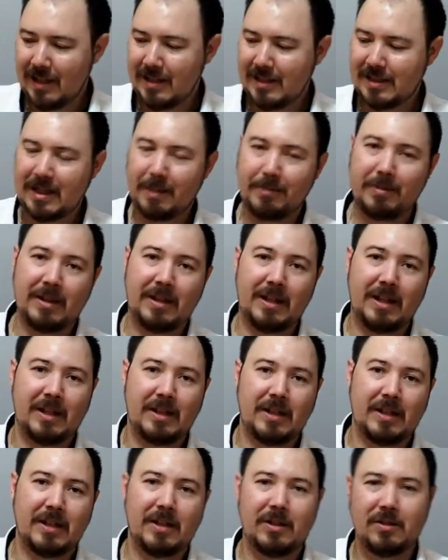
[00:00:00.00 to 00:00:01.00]
something that
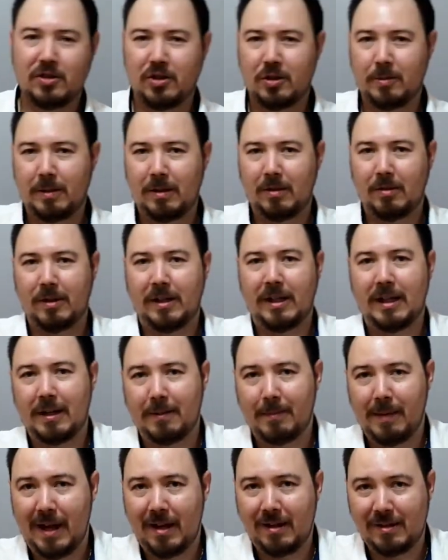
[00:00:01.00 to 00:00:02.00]
should be looking at
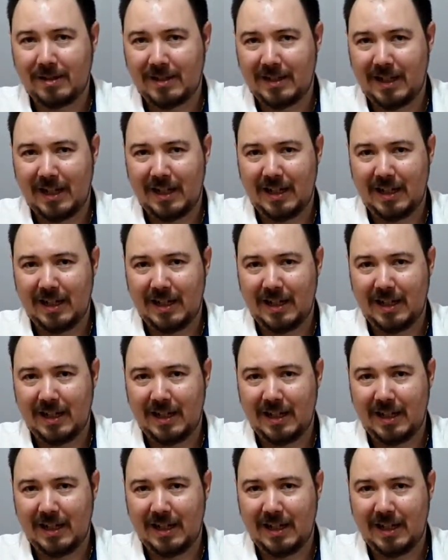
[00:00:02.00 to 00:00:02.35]
about